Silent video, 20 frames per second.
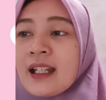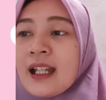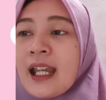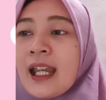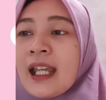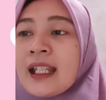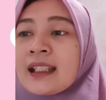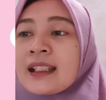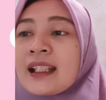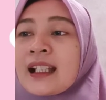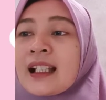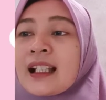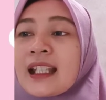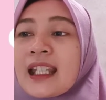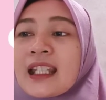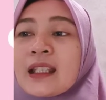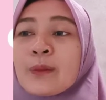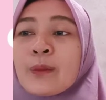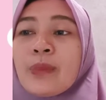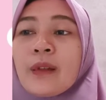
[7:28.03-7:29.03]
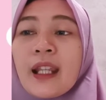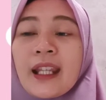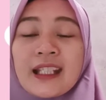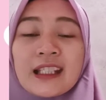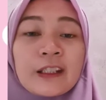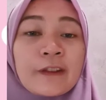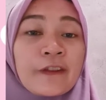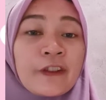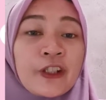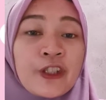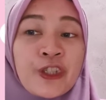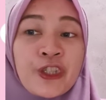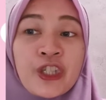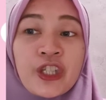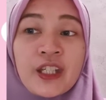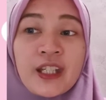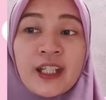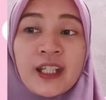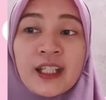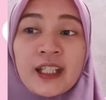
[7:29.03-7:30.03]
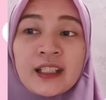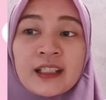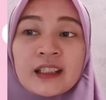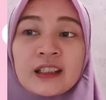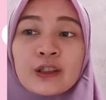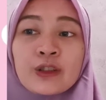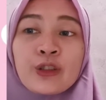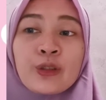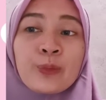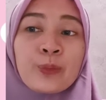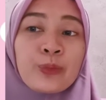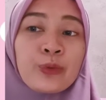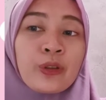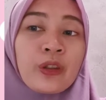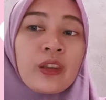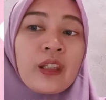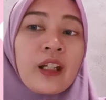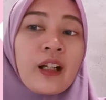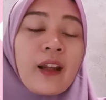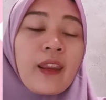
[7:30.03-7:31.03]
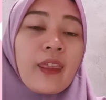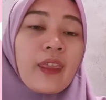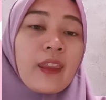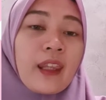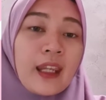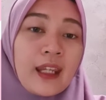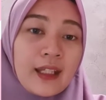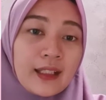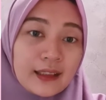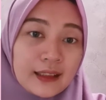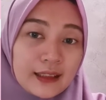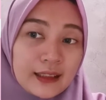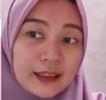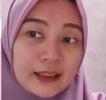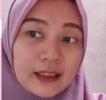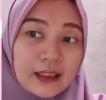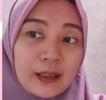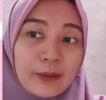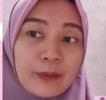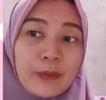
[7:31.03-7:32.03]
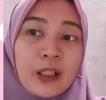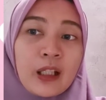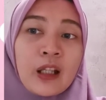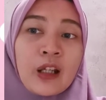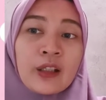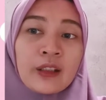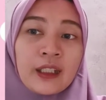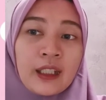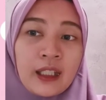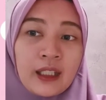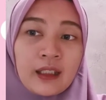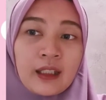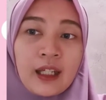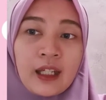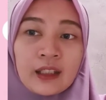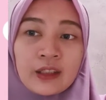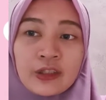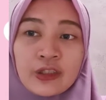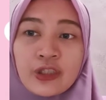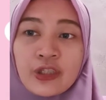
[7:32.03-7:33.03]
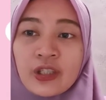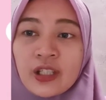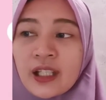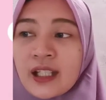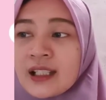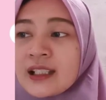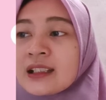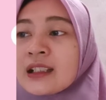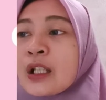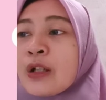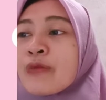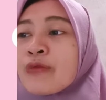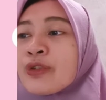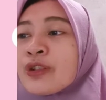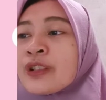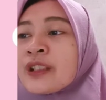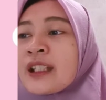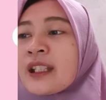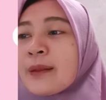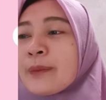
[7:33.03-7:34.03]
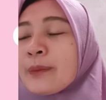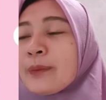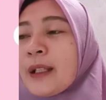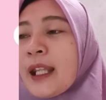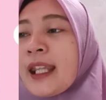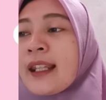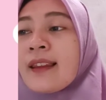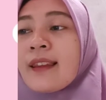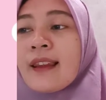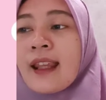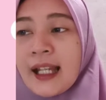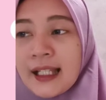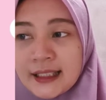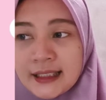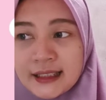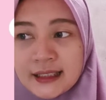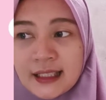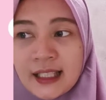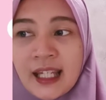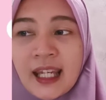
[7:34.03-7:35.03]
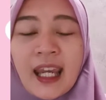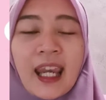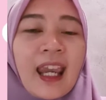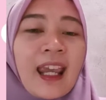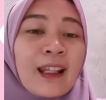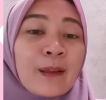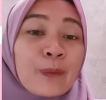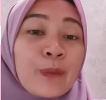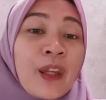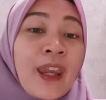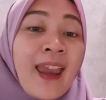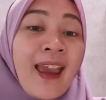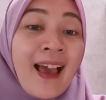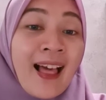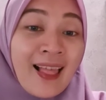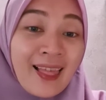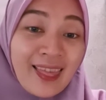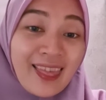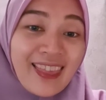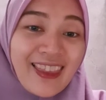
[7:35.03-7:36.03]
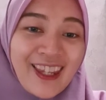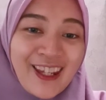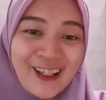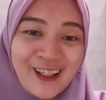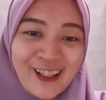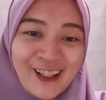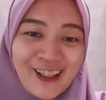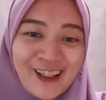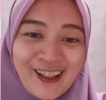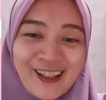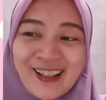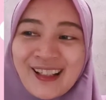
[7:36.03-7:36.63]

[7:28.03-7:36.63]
and clean place for students to put their things, belonging, and students would complain less and be healthier.